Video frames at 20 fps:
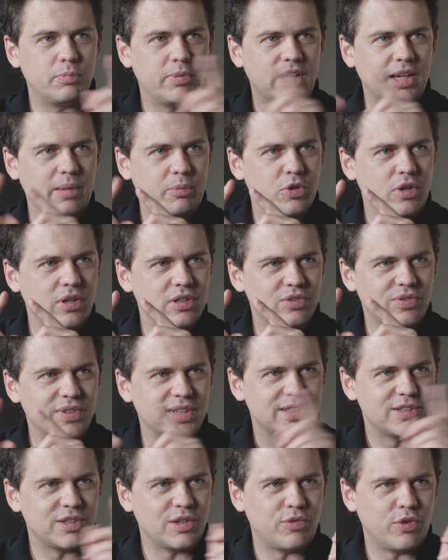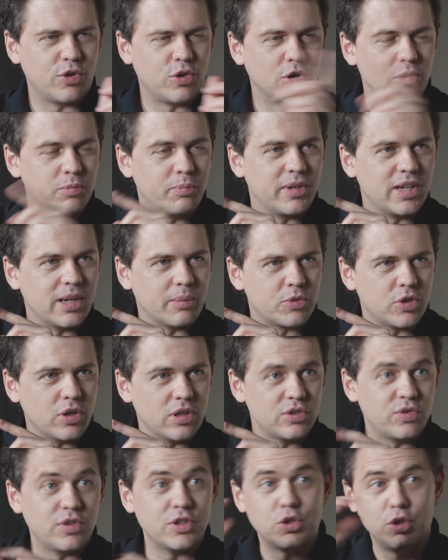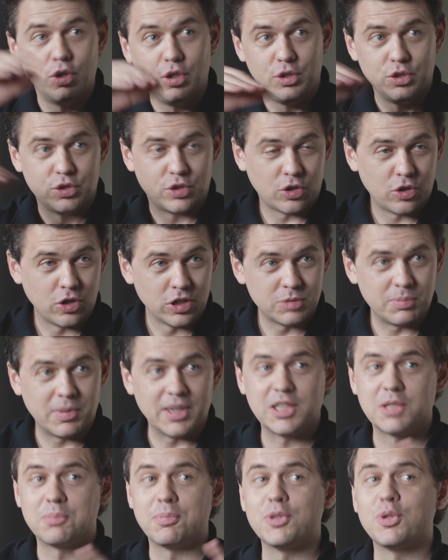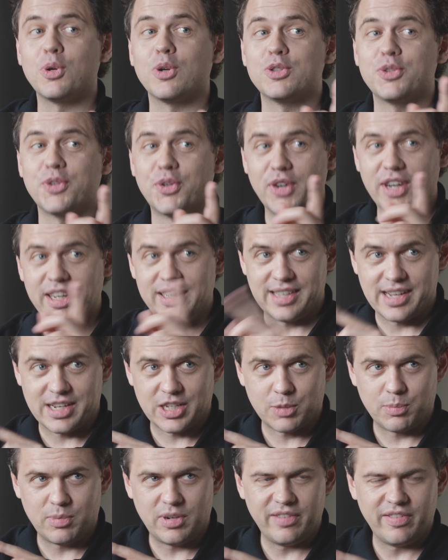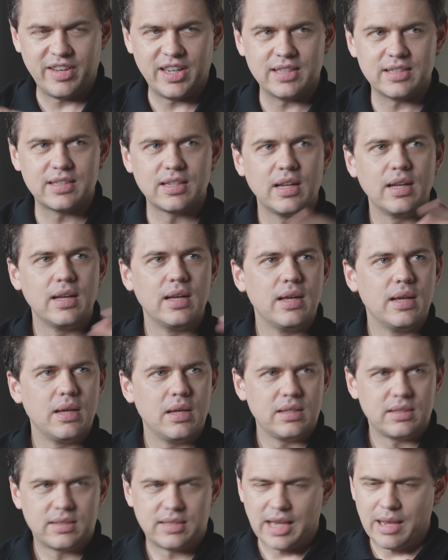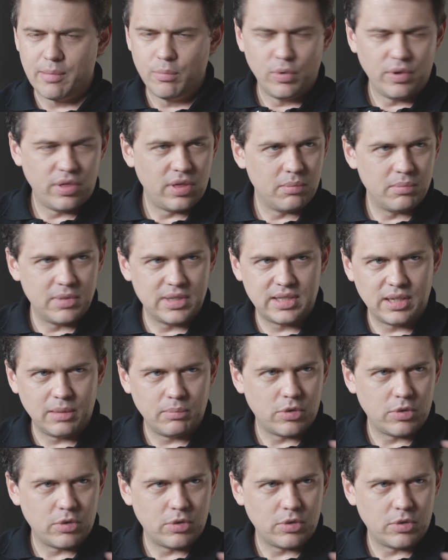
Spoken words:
pick up transfers. If you can't pick up transfers, you lose the cost basis, but you also create taxable events. Same with the missing